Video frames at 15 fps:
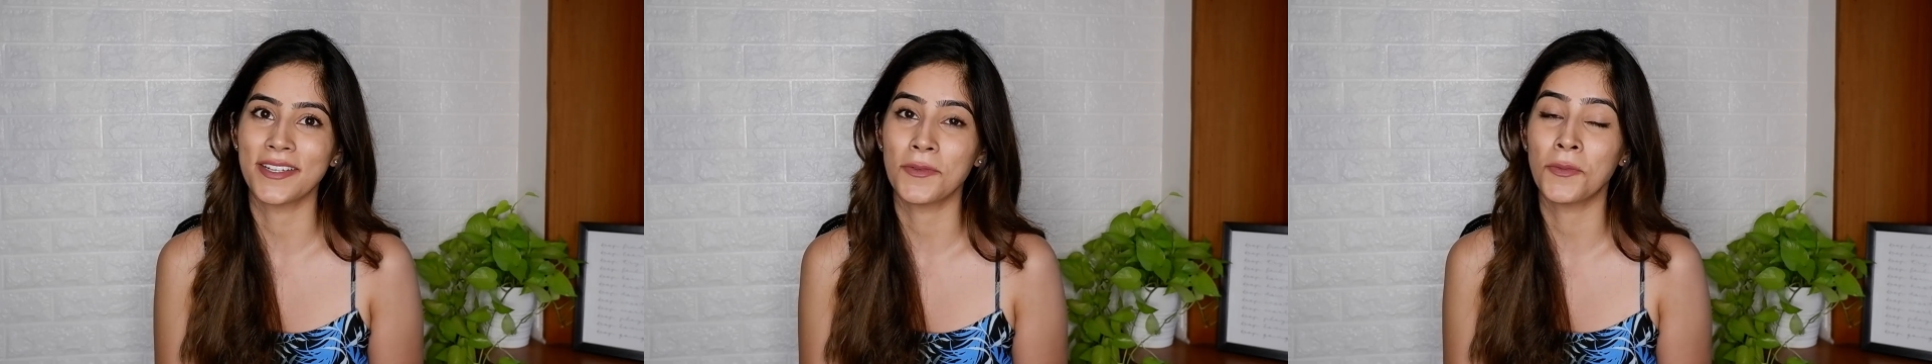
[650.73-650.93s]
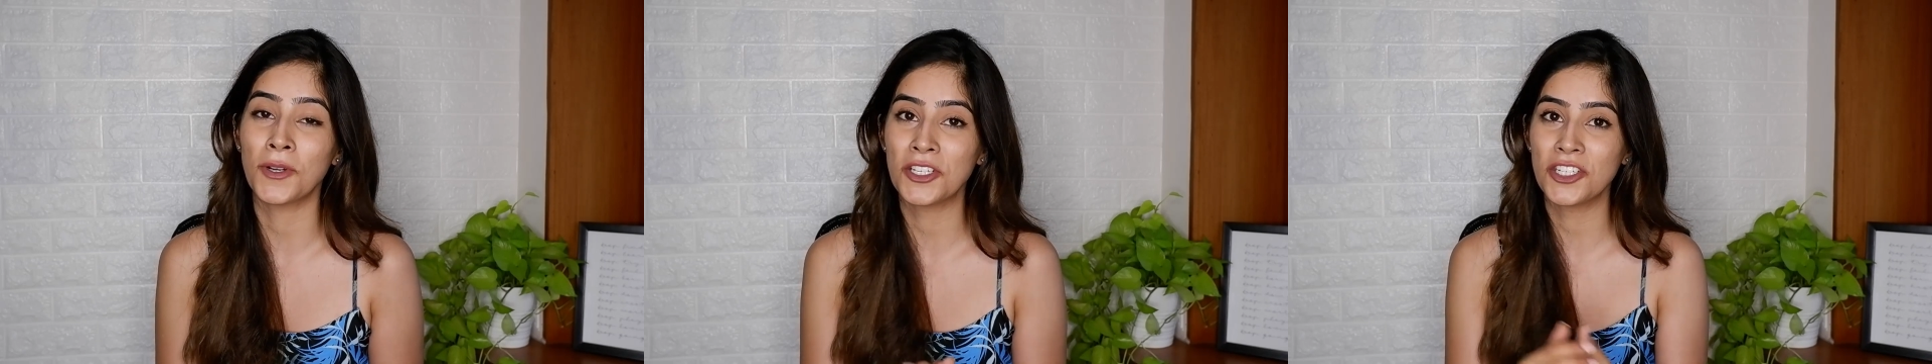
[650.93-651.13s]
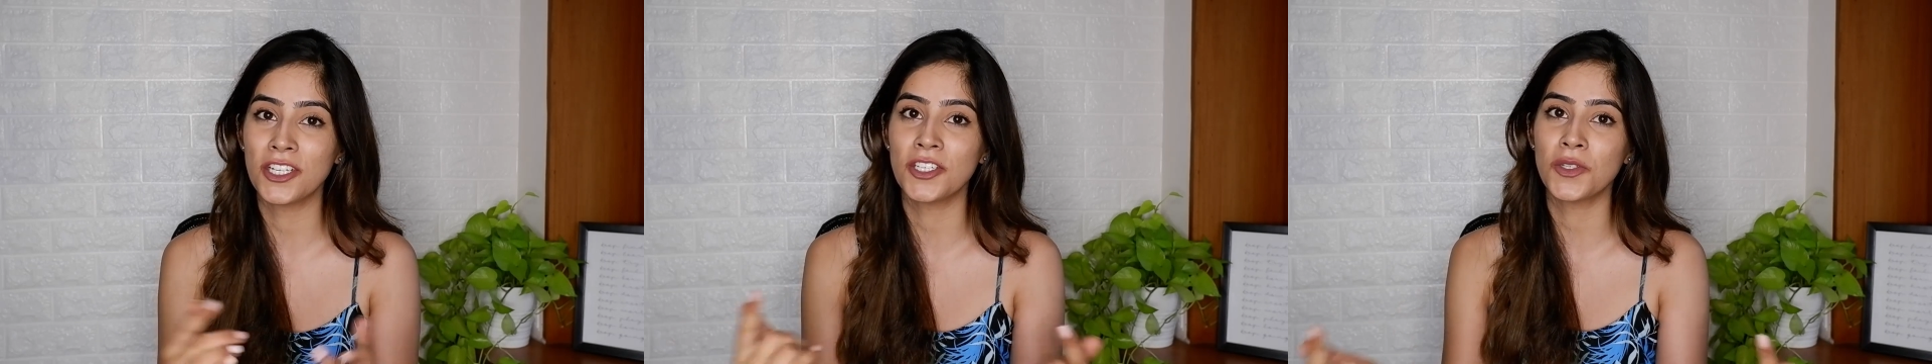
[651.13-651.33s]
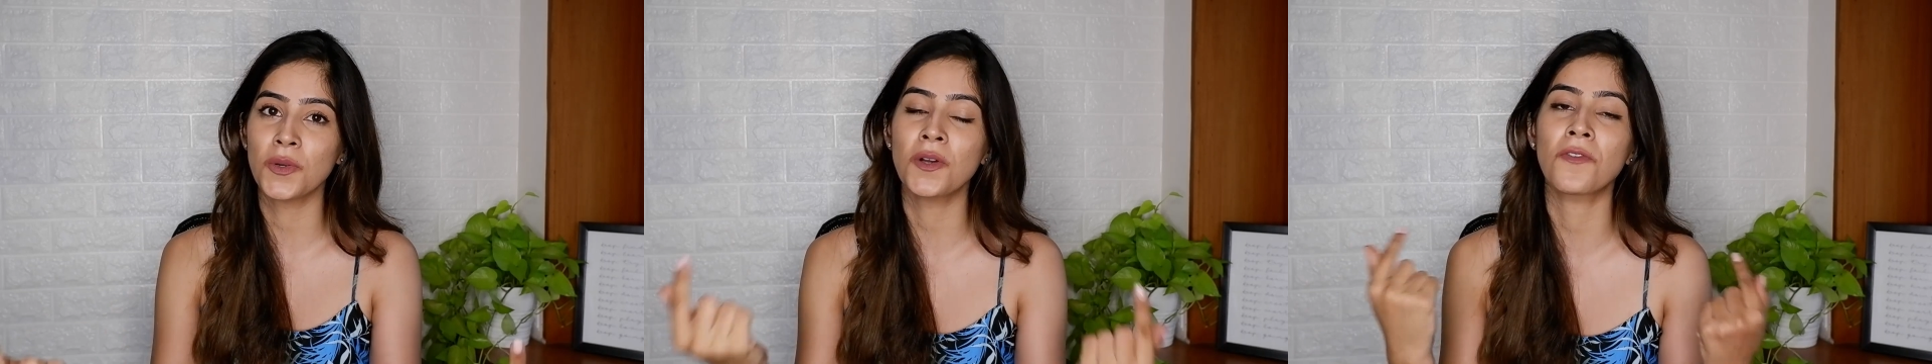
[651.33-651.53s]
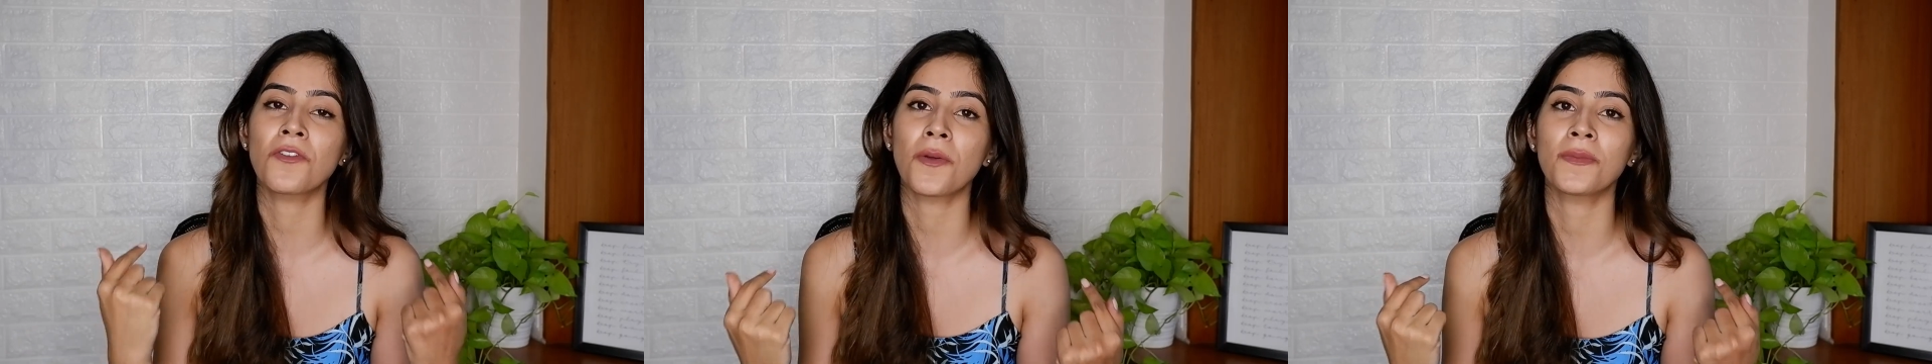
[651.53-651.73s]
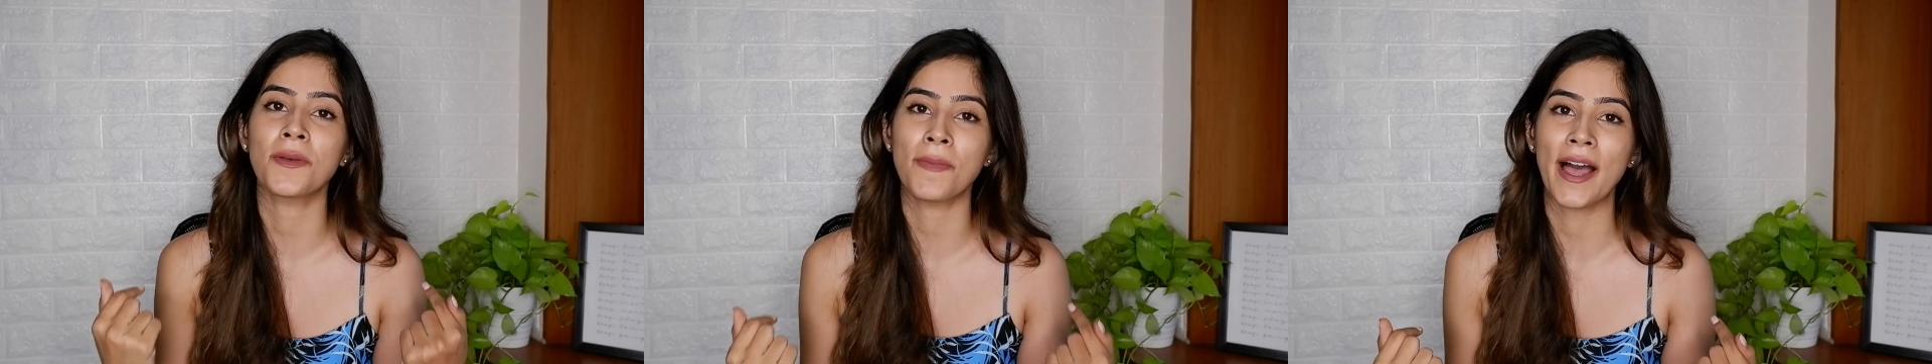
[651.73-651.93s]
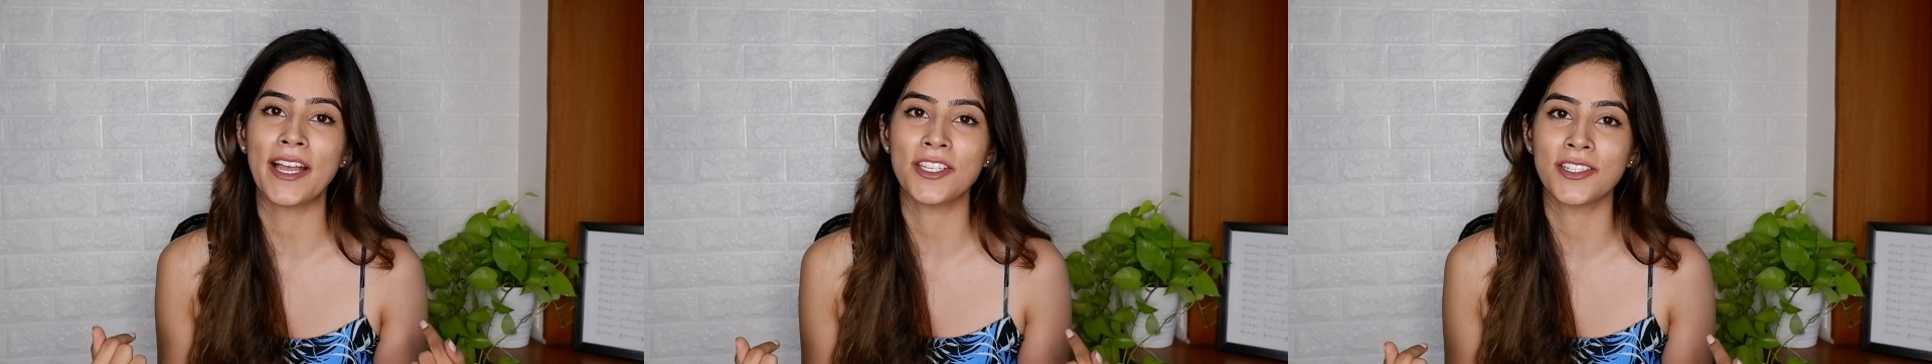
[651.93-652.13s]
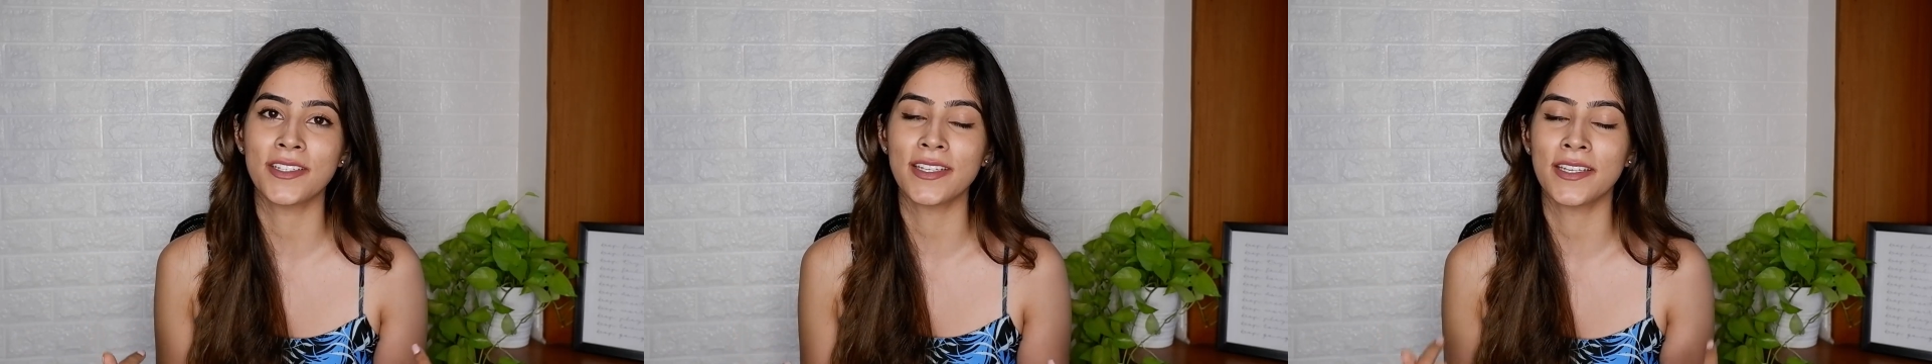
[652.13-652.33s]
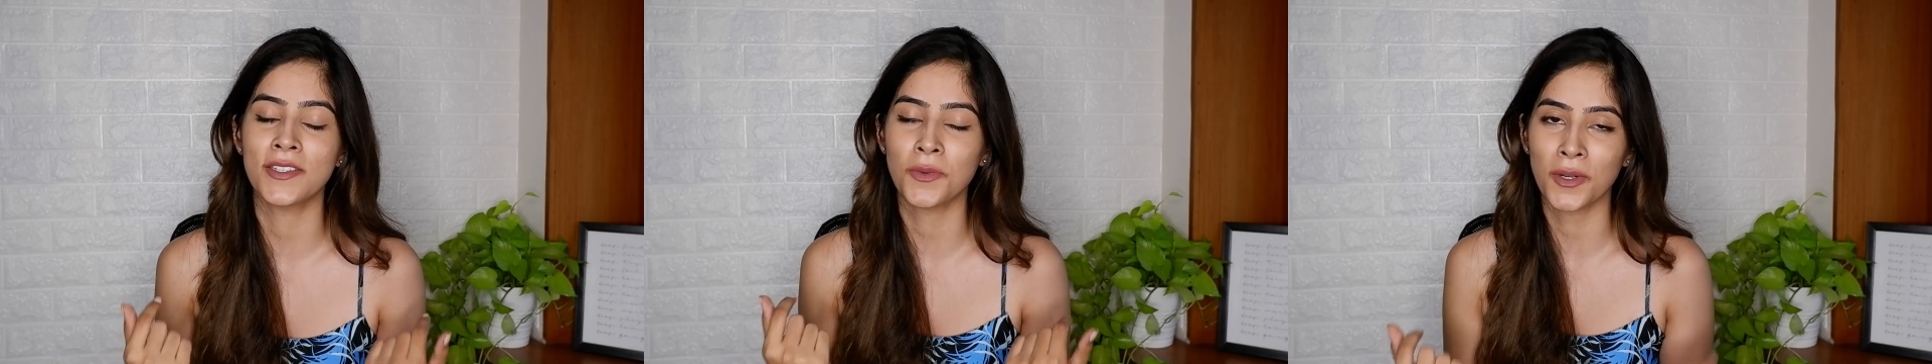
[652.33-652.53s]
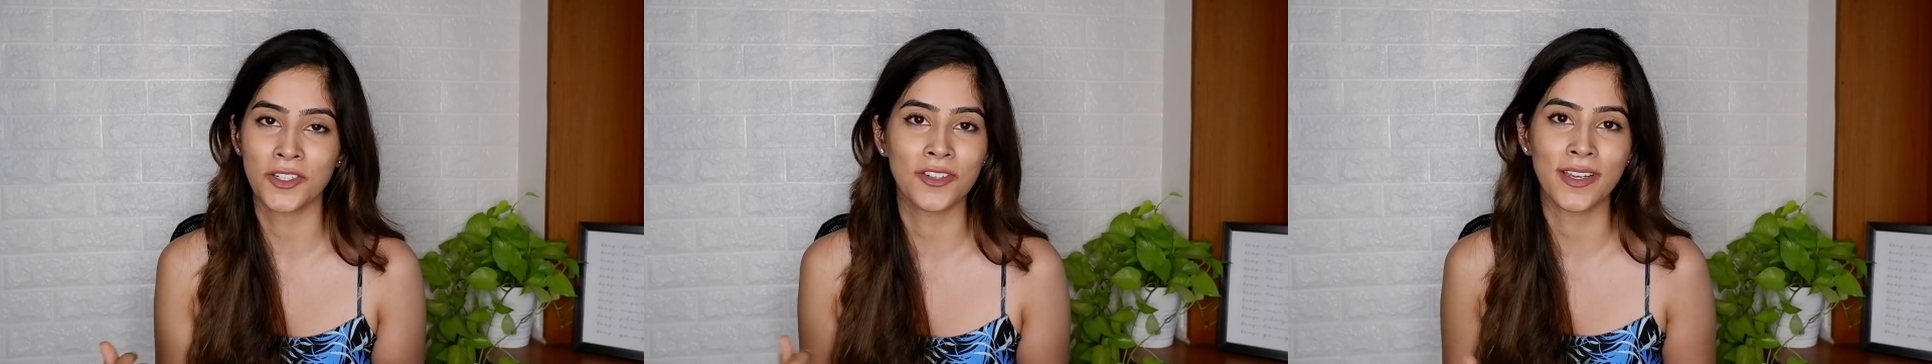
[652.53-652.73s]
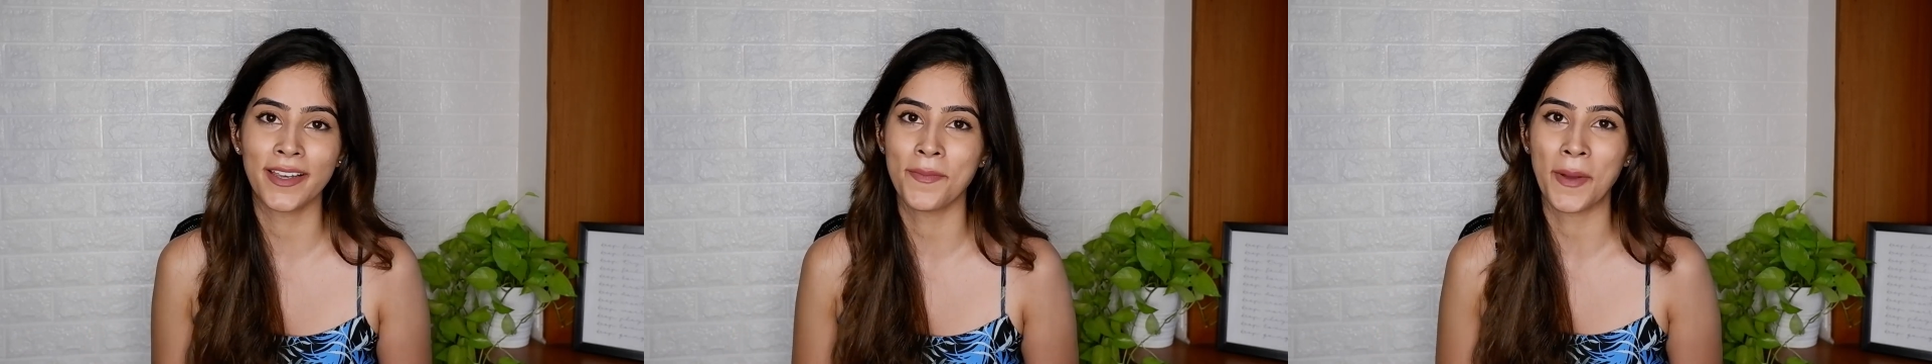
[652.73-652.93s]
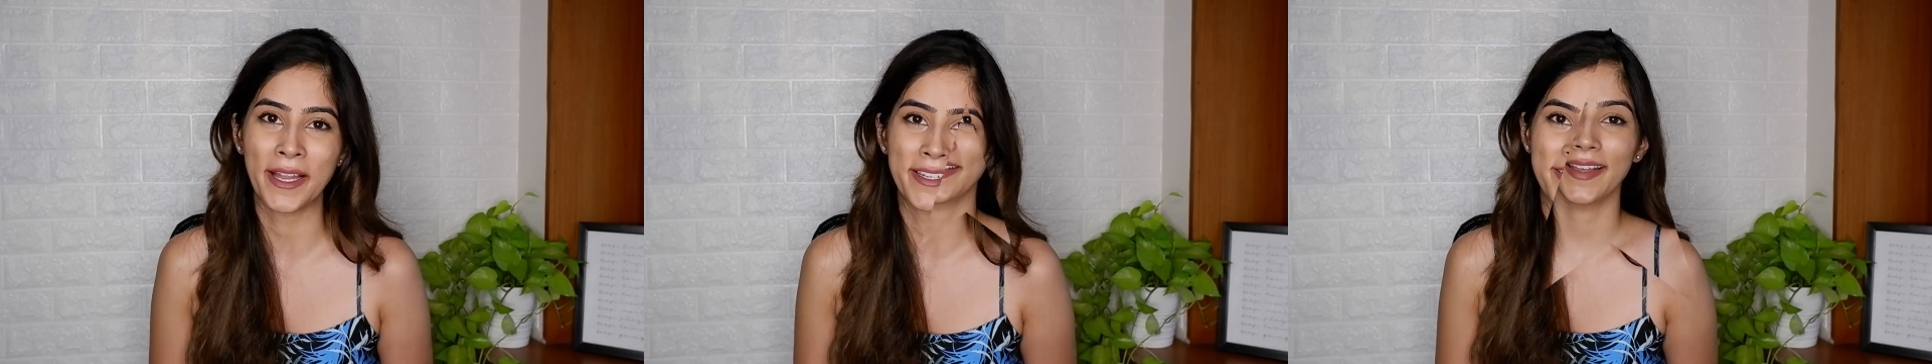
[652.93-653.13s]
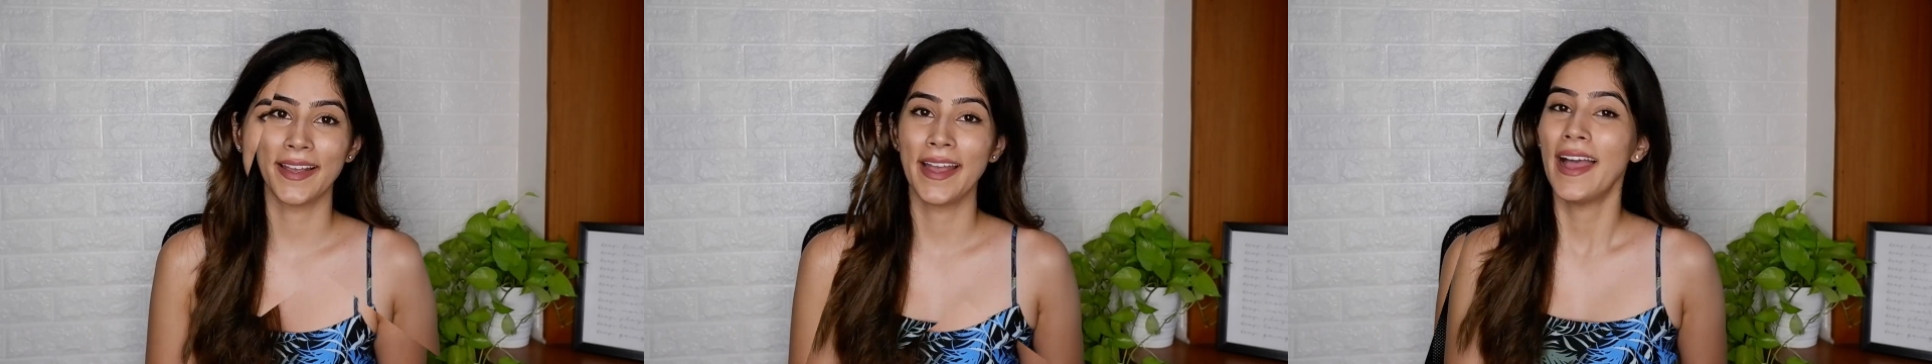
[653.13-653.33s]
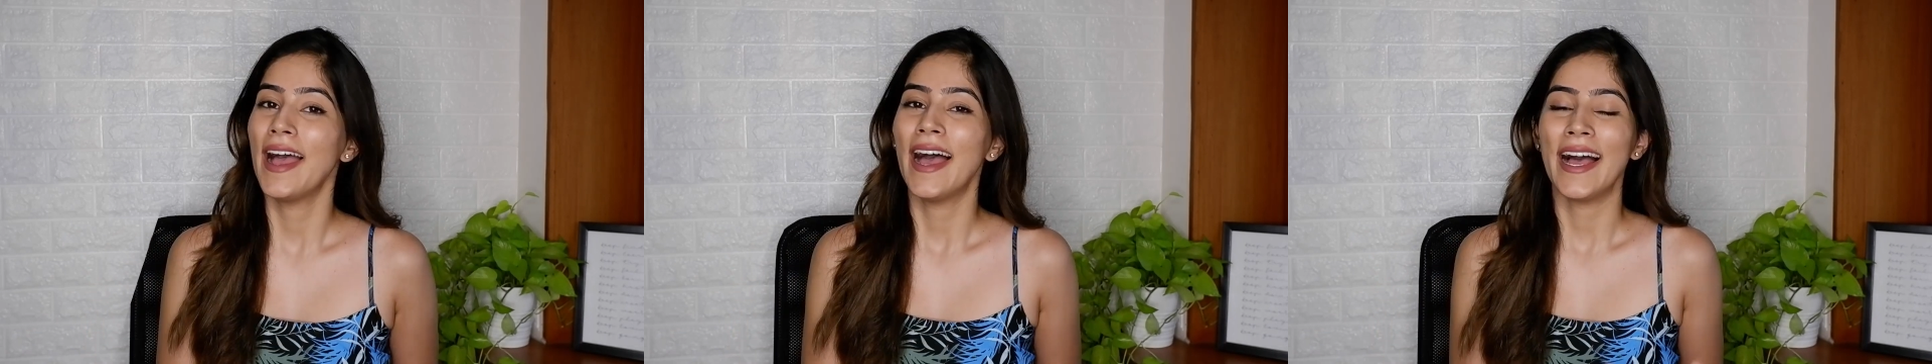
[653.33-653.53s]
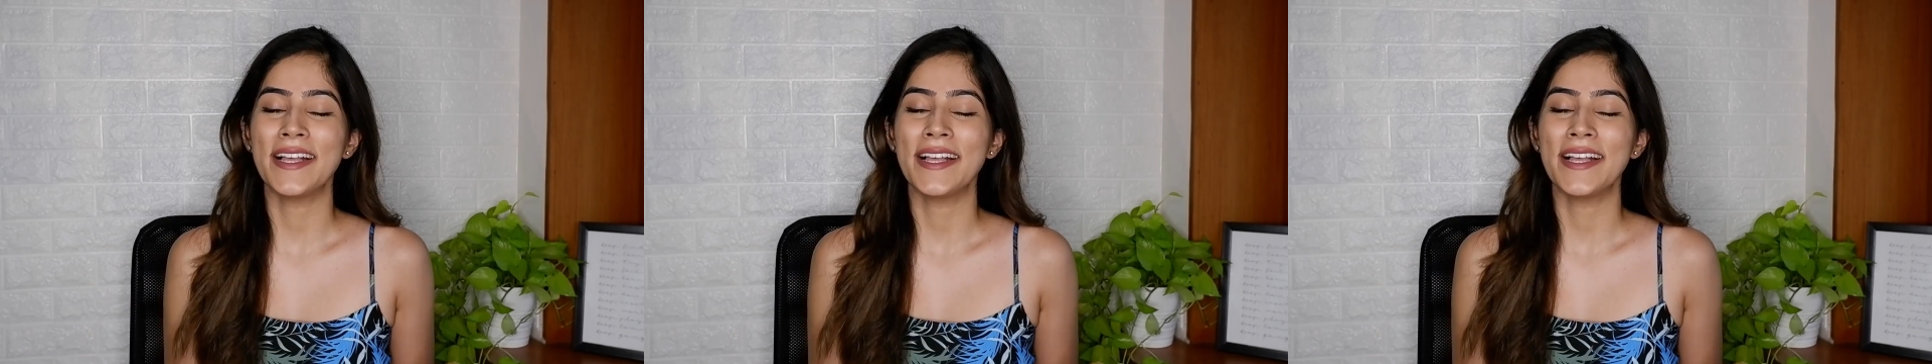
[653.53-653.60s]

What she took from the pageant is what really matters.